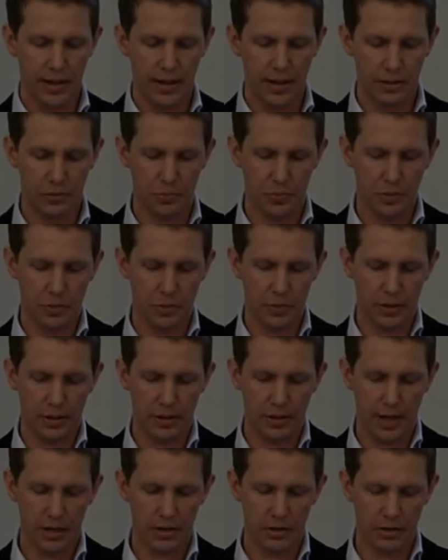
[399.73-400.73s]
The links
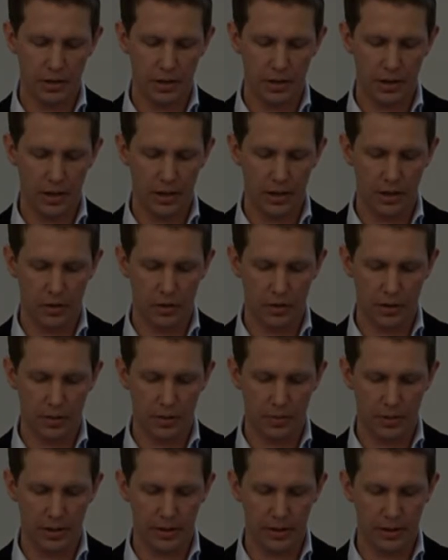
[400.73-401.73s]
between the national and
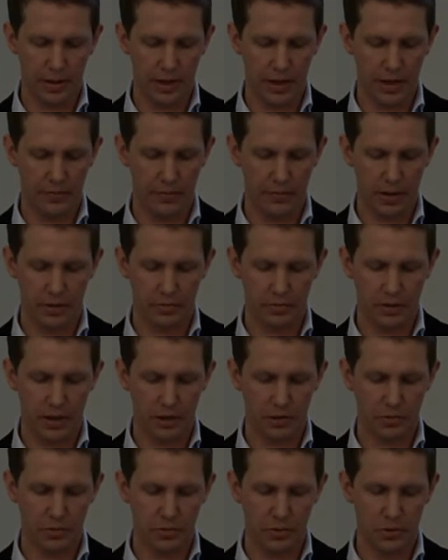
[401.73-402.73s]
local political level
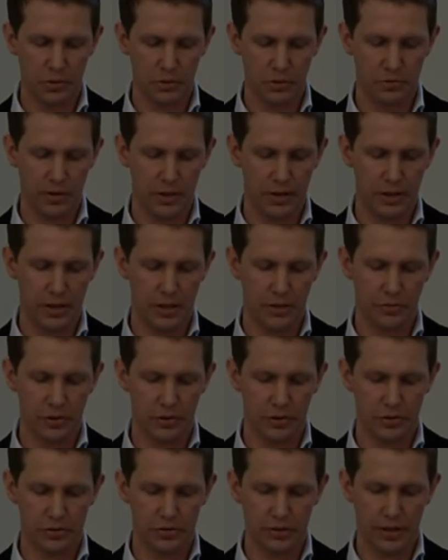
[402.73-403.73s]
have thus produced very
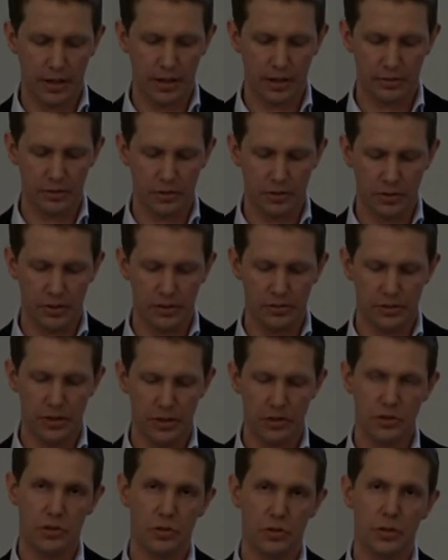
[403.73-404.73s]
different results on
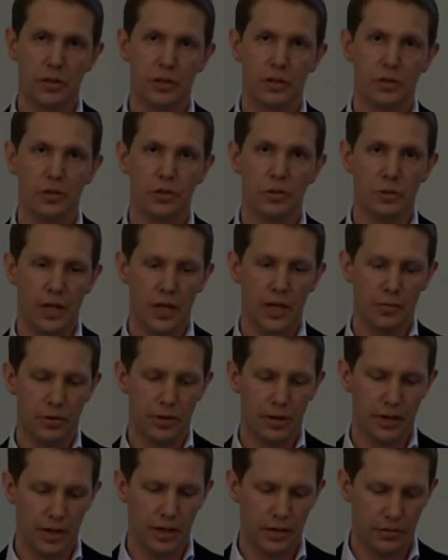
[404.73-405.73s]
this issue in the two
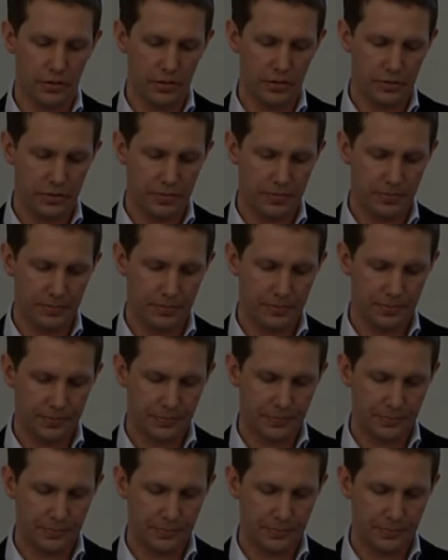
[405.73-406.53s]
neighboring countries.